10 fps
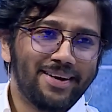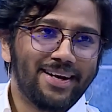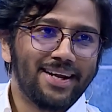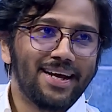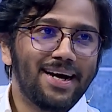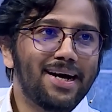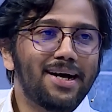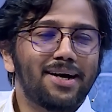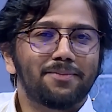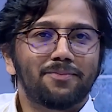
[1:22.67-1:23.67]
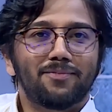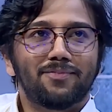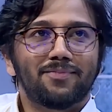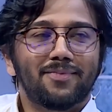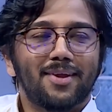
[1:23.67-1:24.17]
Completely.
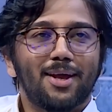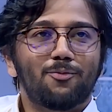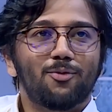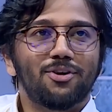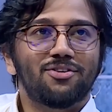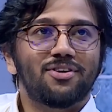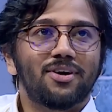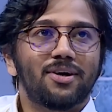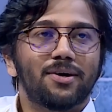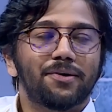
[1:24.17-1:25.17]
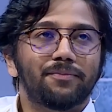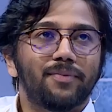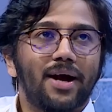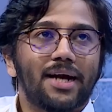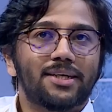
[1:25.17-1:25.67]
It was
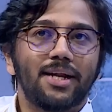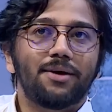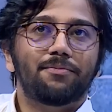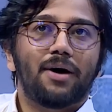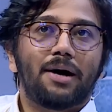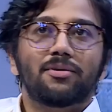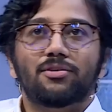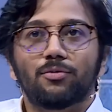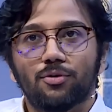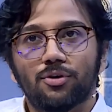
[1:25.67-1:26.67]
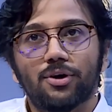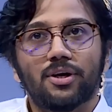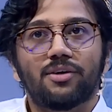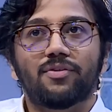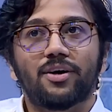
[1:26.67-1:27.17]
actually, amake shomoy hoy
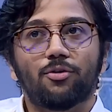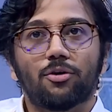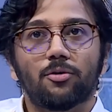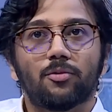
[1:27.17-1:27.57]
if I talk